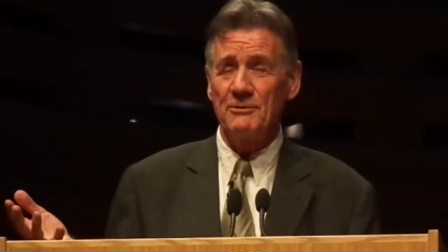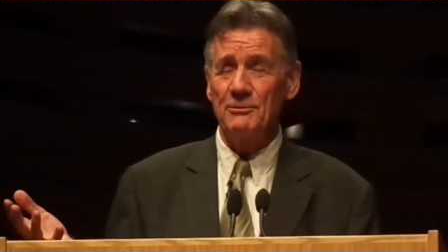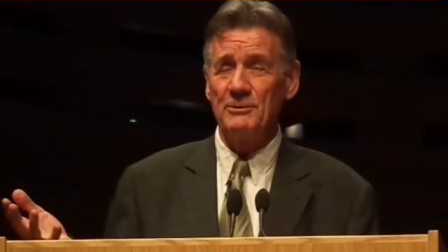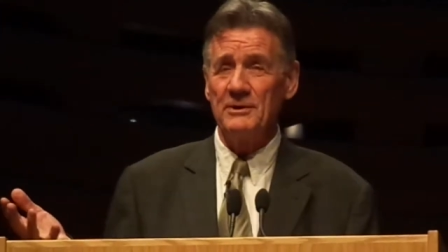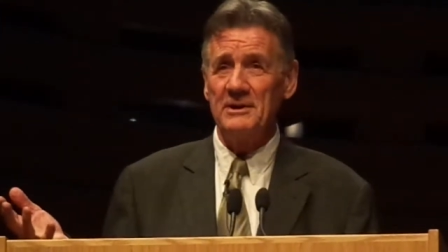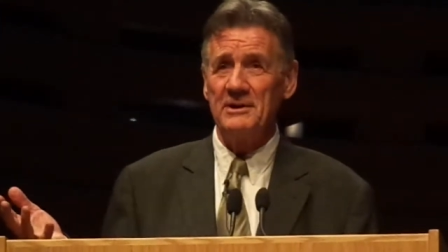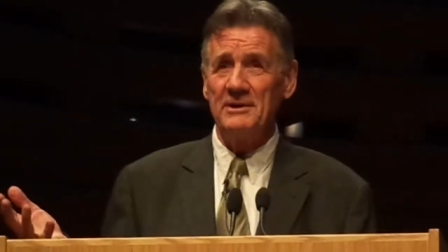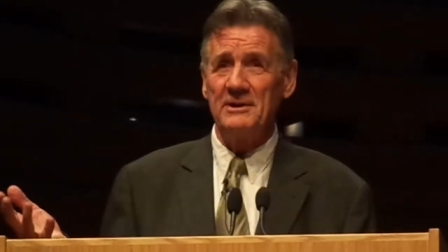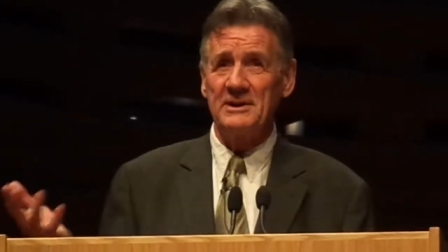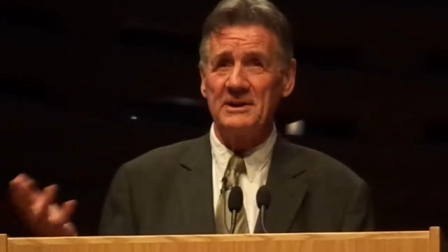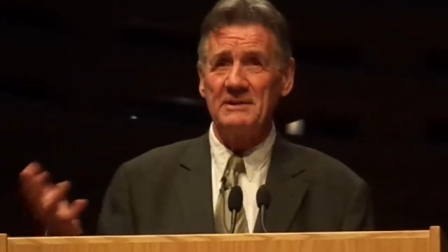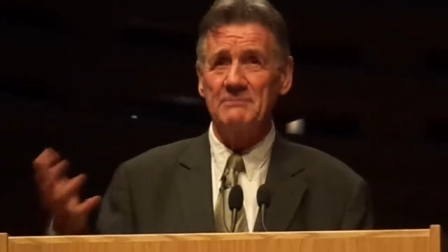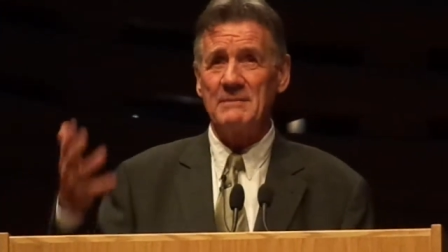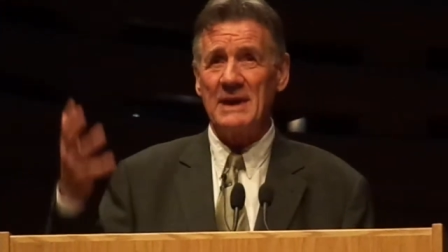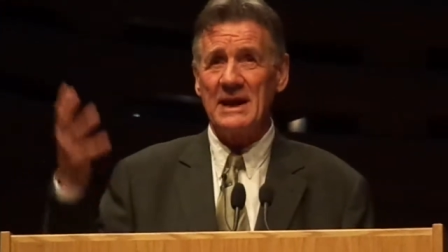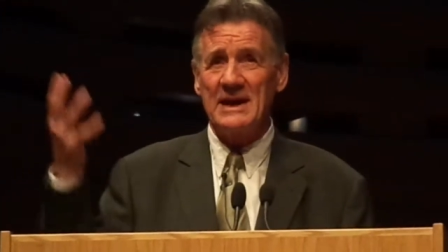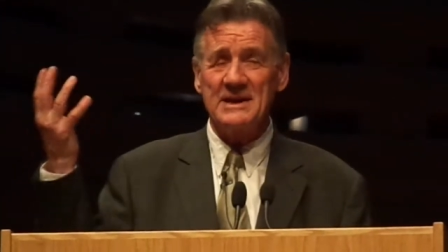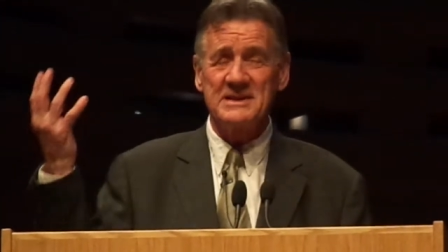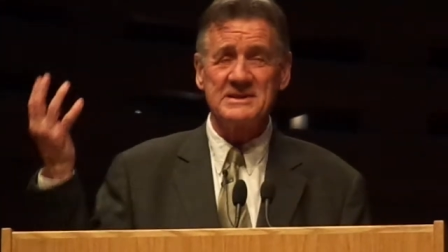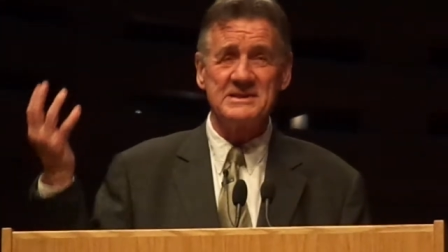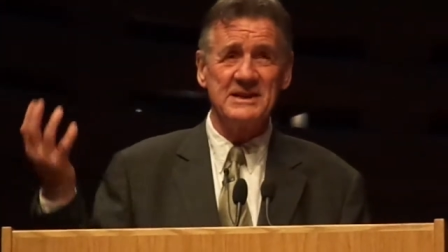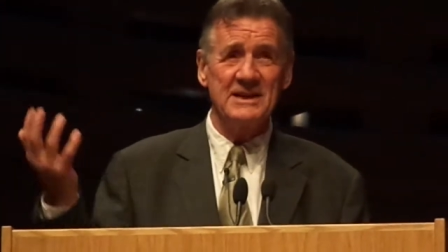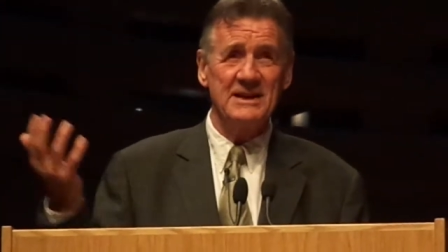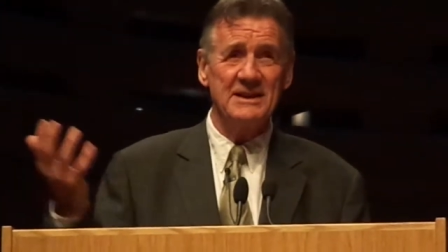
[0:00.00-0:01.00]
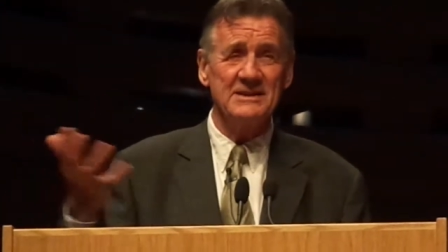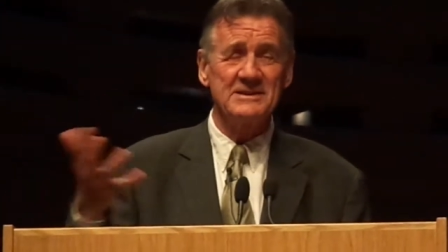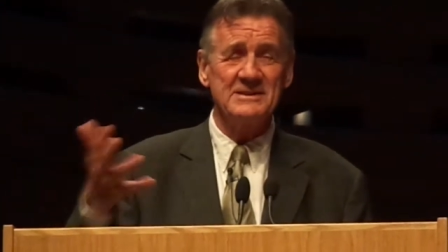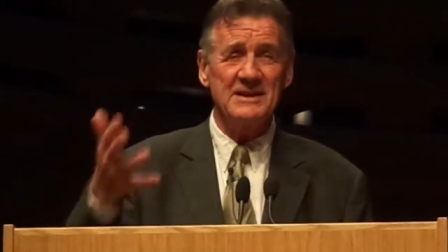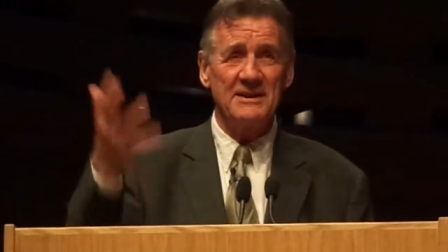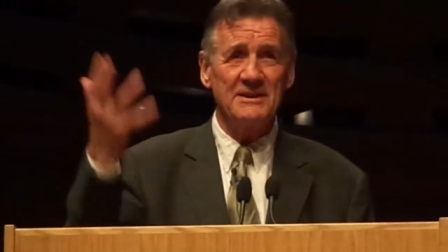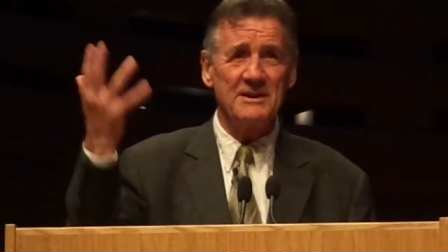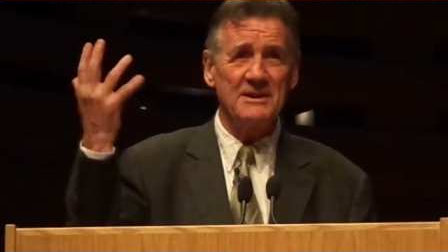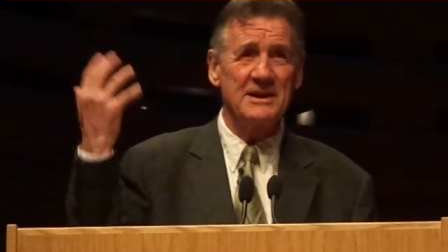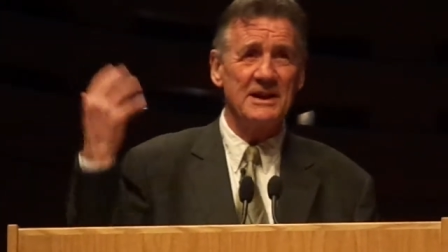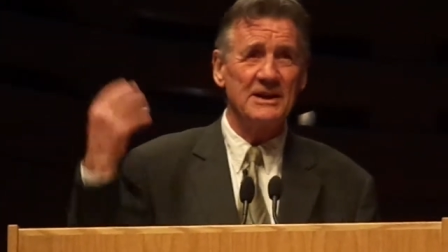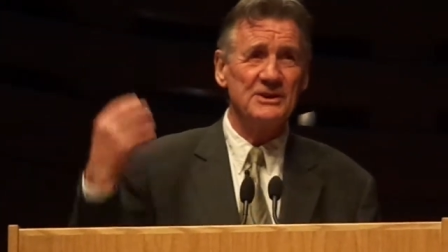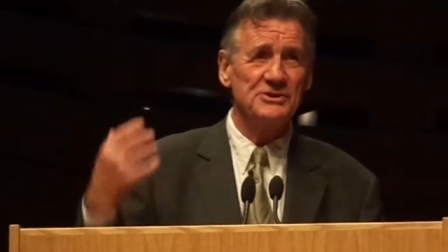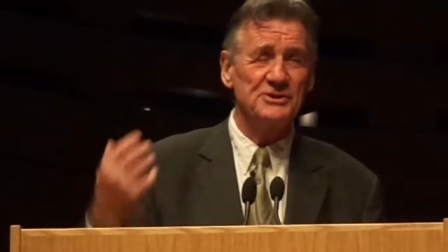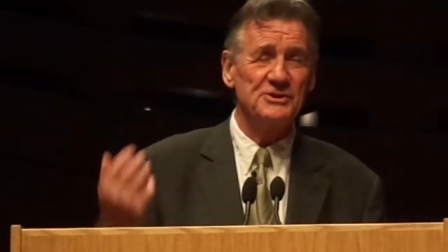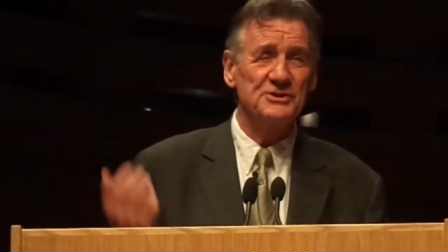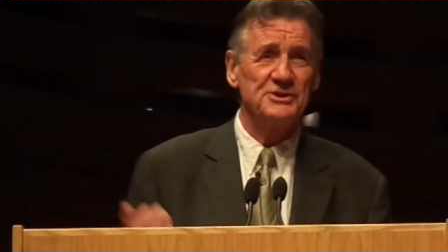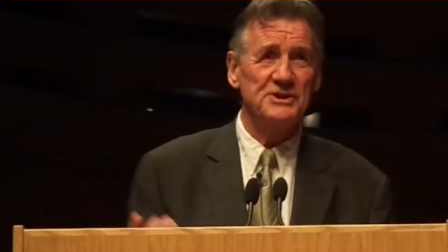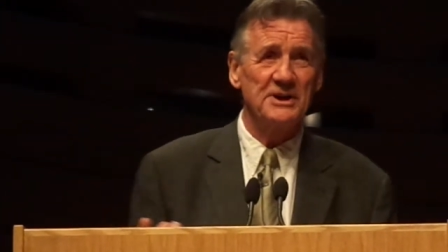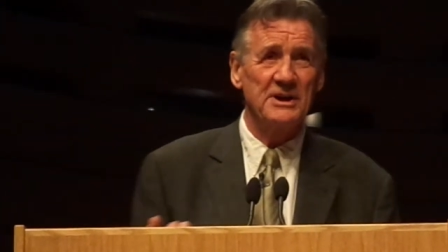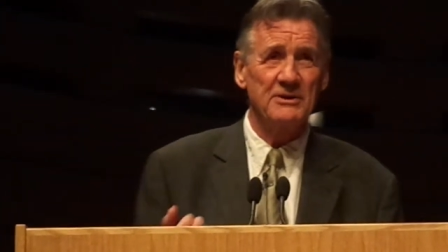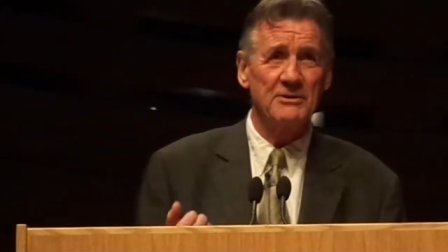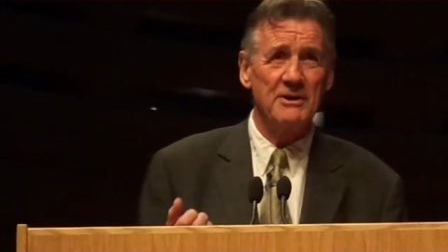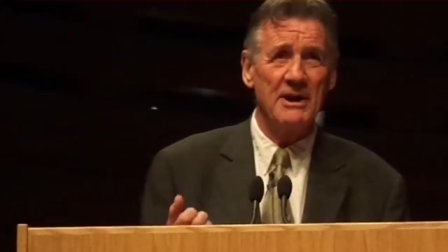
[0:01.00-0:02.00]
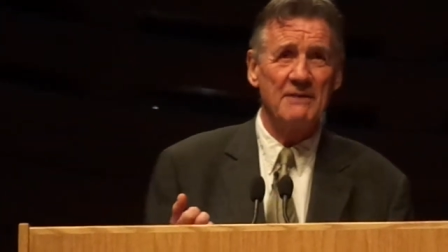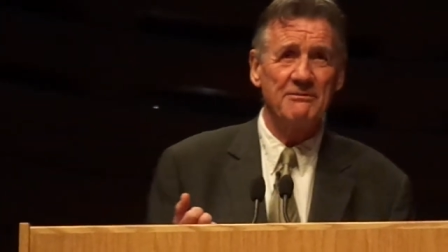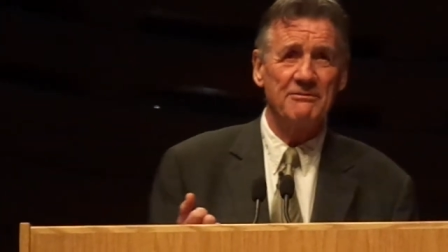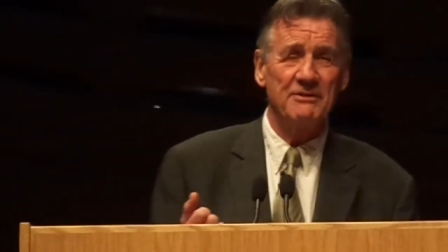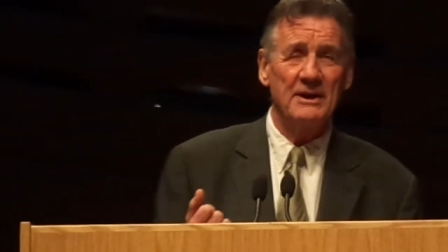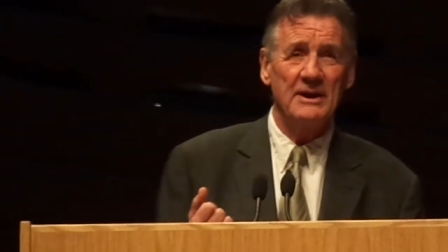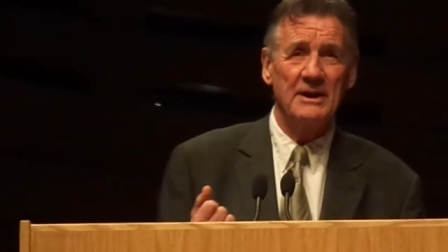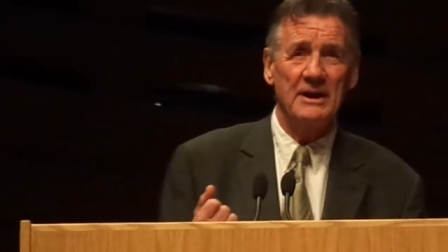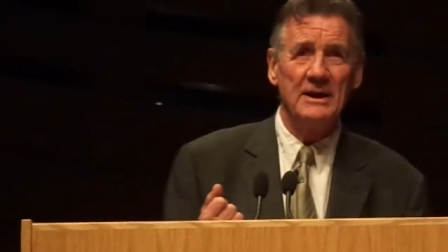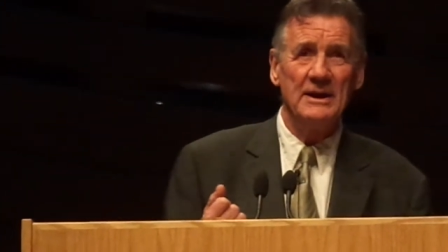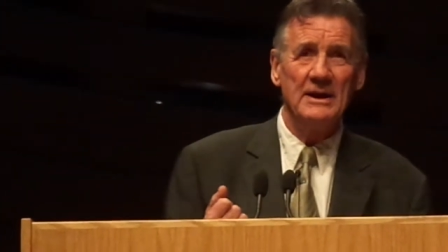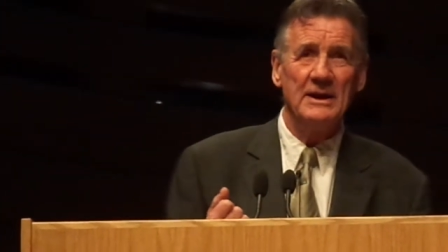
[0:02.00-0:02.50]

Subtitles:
the world in magazines like the National Geographic